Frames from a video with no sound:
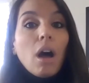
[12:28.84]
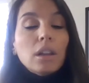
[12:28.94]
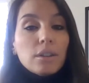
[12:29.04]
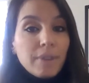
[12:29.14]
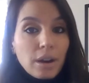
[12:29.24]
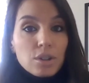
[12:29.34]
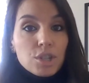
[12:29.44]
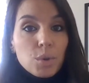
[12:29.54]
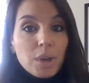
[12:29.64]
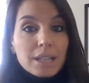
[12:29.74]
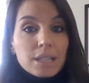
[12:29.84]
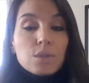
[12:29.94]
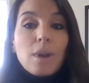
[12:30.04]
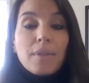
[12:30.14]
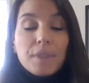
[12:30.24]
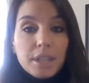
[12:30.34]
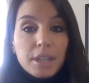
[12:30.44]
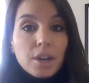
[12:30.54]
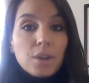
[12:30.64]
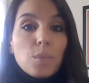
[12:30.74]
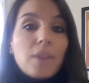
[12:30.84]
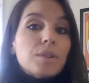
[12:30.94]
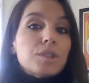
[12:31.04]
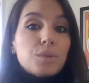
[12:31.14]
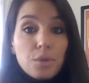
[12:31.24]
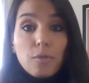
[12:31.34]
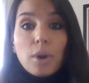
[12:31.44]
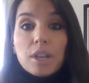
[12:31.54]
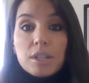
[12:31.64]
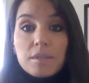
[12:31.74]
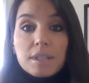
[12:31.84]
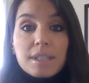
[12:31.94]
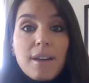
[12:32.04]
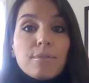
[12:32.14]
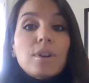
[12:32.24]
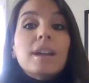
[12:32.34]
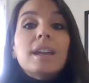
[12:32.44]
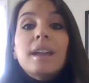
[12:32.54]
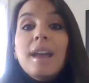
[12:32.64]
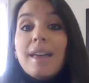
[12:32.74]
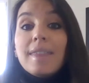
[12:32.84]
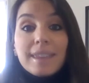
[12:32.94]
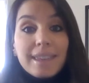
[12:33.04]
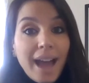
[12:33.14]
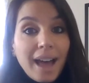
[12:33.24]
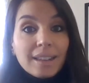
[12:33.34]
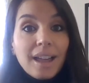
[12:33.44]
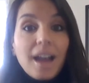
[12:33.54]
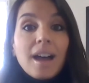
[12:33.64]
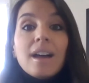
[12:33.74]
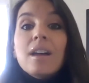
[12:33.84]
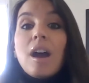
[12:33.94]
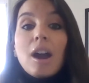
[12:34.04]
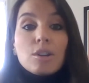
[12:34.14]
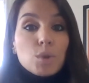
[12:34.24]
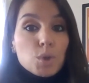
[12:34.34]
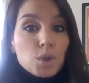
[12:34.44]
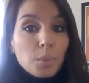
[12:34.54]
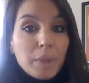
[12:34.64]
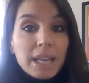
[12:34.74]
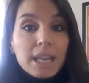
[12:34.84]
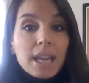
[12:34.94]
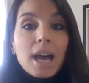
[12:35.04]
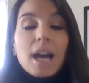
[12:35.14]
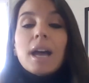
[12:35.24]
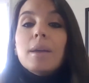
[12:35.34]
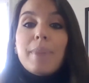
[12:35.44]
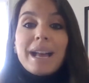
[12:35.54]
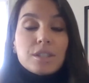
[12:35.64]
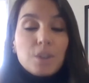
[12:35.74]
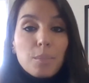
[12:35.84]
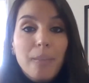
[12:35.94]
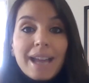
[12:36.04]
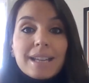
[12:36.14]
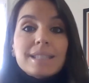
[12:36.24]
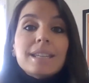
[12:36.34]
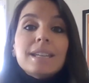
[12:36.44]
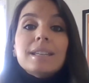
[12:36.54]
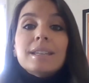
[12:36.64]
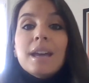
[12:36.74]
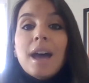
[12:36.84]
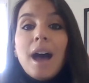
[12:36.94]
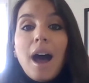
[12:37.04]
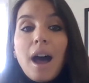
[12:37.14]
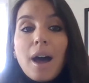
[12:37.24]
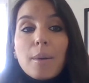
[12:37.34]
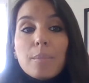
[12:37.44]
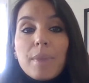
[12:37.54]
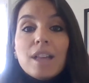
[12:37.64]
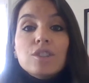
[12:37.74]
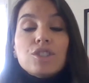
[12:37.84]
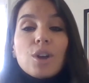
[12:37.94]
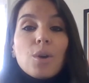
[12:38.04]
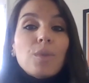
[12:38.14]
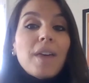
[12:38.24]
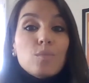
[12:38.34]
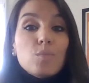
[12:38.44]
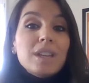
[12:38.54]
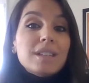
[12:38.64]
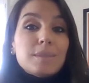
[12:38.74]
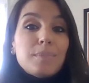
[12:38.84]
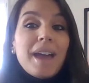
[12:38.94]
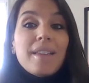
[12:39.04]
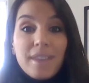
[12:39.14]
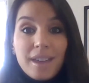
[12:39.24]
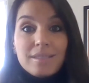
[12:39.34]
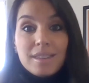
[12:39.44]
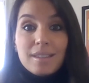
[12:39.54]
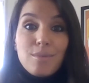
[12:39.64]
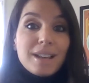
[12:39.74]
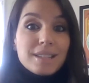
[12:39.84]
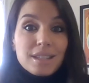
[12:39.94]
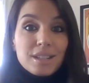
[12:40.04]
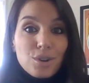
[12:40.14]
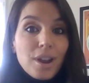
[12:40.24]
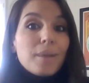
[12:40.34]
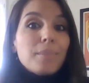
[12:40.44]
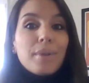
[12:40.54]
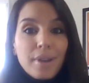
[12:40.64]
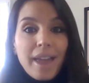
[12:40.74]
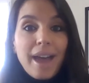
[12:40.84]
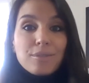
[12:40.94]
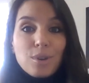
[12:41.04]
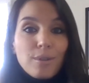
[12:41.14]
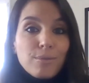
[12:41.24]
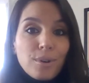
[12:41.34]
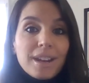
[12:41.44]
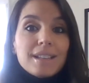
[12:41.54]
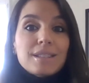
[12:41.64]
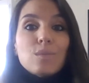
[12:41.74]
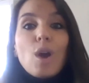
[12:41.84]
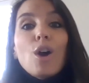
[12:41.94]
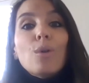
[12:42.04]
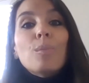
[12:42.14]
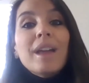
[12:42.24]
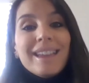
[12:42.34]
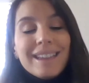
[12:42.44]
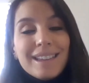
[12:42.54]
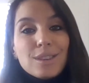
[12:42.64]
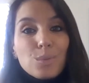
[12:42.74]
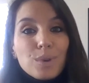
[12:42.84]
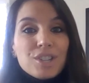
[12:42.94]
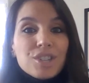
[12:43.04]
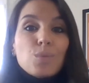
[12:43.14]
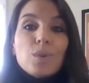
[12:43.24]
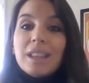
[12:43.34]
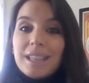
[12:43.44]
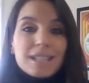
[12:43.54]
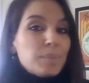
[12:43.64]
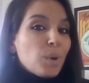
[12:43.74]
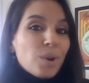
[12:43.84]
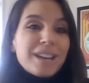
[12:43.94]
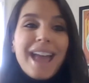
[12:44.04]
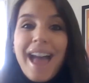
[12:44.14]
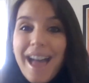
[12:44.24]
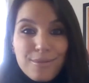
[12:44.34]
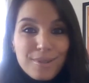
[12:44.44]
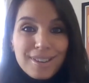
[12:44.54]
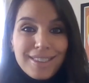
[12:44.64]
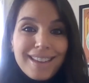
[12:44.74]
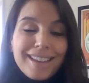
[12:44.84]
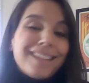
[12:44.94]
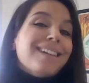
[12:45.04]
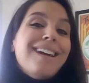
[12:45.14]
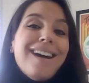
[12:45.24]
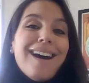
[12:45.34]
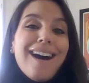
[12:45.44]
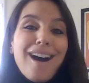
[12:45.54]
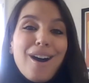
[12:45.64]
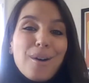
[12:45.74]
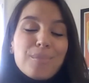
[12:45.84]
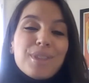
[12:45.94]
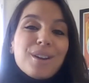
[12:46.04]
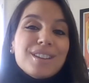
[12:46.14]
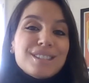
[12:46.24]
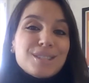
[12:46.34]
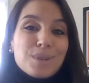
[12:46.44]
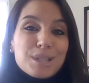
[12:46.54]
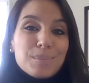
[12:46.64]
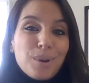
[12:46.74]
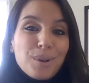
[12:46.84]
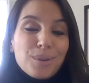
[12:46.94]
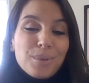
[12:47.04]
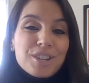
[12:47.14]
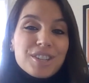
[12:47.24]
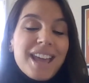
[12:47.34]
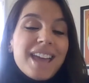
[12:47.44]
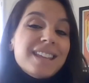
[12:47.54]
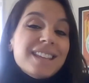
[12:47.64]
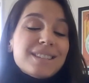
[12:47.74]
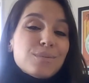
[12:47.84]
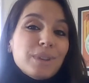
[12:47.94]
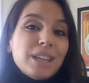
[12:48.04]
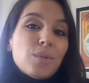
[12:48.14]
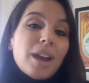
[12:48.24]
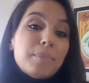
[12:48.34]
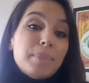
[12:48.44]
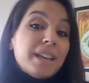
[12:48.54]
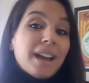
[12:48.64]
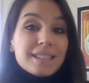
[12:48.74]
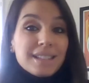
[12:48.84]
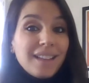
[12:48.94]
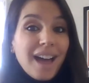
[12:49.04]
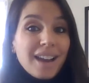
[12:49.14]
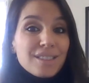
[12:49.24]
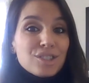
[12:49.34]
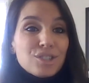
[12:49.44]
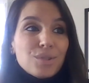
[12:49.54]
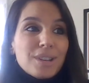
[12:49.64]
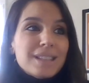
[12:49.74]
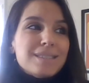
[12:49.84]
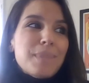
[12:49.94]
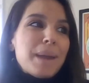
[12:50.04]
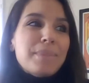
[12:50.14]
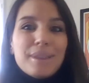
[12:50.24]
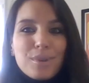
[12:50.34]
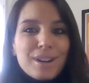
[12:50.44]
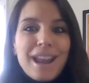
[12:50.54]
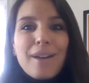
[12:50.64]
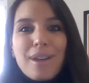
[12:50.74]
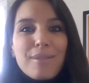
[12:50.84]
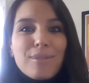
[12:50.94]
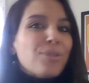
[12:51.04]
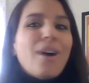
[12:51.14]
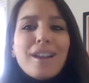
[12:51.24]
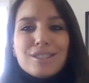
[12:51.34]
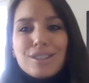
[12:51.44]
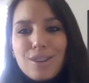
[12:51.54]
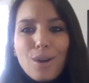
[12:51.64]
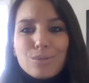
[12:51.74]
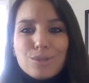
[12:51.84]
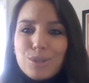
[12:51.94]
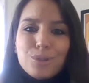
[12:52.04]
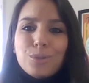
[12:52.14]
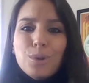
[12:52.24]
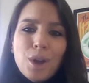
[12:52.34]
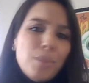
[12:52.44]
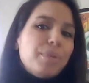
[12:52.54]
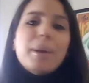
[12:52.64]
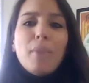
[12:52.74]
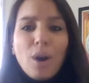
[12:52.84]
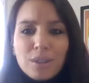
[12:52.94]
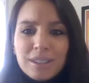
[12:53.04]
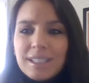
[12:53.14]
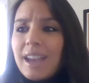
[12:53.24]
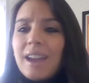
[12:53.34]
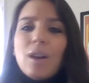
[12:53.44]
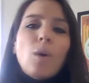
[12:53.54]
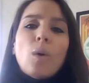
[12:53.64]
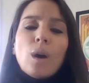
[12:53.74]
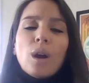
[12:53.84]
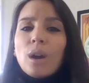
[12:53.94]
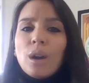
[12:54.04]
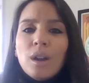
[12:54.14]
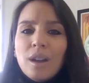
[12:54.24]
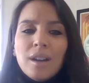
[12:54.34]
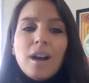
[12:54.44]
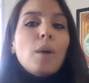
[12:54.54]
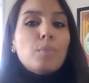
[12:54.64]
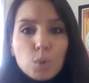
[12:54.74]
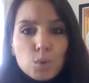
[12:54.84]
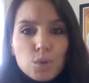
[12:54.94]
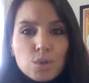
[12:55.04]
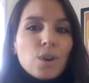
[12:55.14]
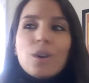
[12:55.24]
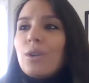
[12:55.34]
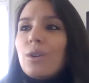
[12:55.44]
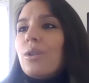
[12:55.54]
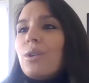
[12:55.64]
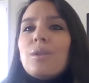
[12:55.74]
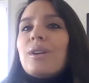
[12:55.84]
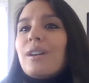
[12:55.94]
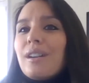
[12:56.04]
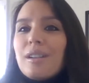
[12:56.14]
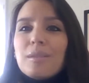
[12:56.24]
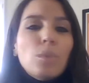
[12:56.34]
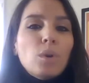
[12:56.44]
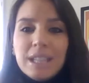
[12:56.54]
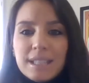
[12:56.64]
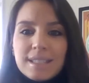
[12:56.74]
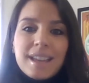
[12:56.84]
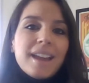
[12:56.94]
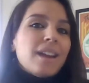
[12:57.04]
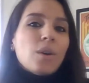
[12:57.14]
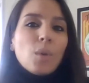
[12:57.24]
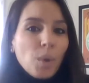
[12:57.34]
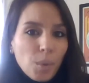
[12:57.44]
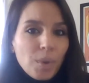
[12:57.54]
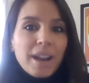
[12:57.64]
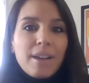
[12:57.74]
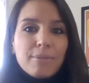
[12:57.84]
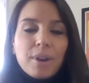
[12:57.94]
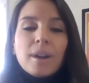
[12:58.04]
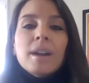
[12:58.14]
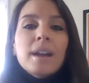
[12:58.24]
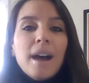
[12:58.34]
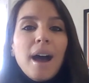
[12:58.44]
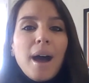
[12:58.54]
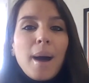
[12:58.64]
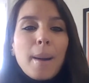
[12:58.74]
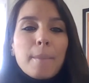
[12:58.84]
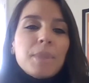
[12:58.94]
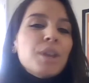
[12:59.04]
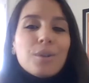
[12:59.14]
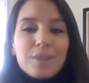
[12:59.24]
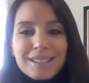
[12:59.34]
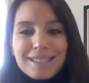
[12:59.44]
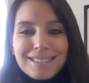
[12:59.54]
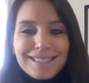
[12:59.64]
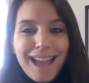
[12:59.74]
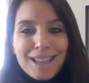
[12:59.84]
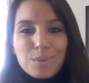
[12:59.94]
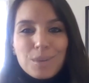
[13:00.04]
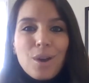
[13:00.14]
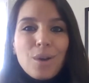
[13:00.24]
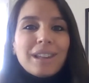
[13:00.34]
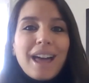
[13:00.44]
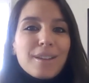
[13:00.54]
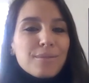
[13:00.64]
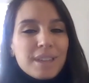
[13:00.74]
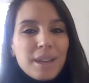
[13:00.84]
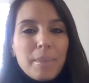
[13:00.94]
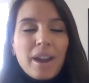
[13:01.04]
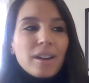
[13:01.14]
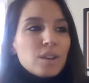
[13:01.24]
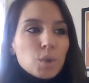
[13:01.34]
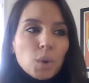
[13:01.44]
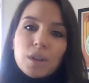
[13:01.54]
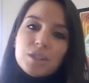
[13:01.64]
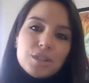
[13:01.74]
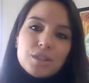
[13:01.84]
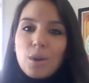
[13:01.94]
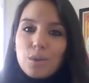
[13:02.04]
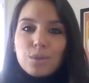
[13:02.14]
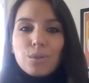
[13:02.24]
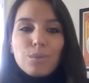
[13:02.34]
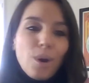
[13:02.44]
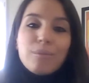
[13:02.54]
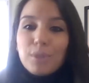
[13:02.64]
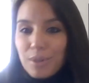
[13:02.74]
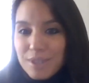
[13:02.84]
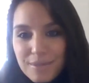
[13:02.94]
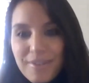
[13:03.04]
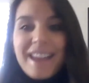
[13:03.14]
all of our doings throughout the year, whether it's through the Voyage of Discovery, the gala, our social media, Ambassador Magazine. And so then we spend the rest of the trip after our 4 days in Rome in the region, really exploring everything there is to explore in the region. And it's really great because a lot of the students maybe wouldn't have ever thought to go to Piemonte or Abruzzo or Molise or whatever, you know, because as we know, a lot of the American tourists just go to Rome, Florence, and